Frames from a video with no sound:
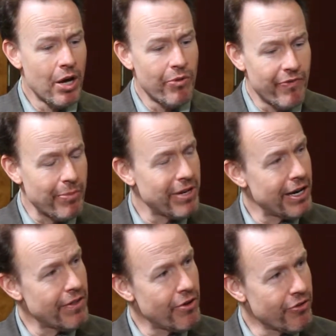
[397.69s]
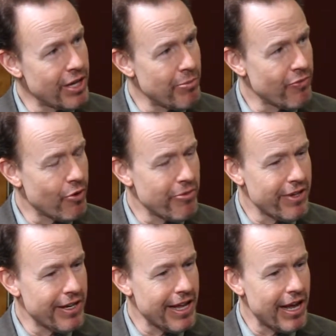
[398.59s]
We've updated those key performance
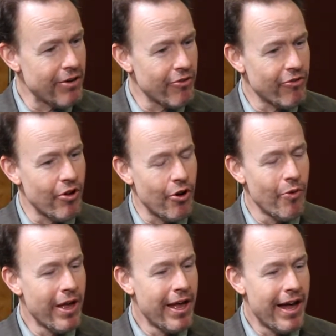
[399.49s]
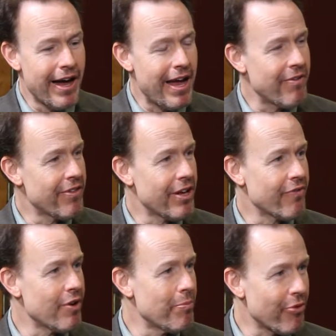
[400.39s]
indicators. So everything
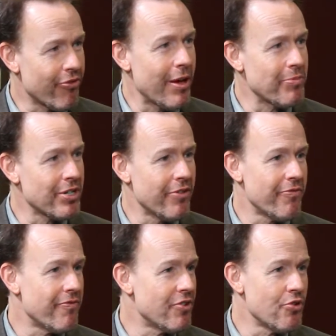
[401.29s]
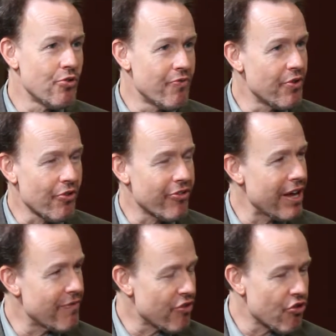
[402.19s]
from perception of do you feel
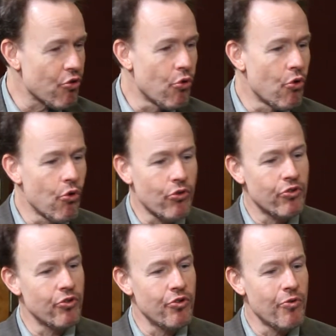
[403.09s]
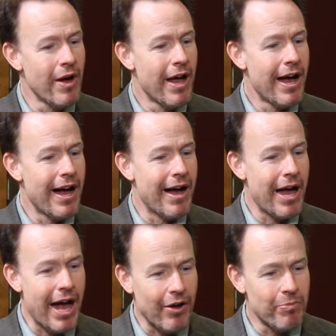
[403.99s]
safe at school to
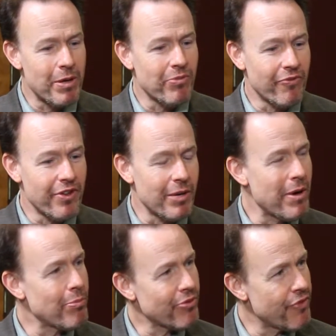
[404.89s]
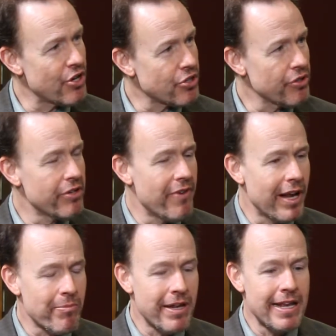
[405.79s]
how do people feel about professional
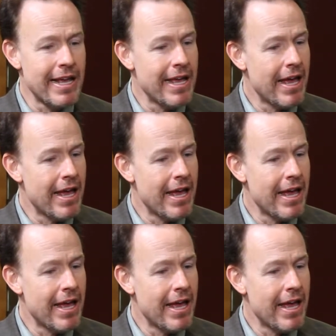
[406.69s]
development.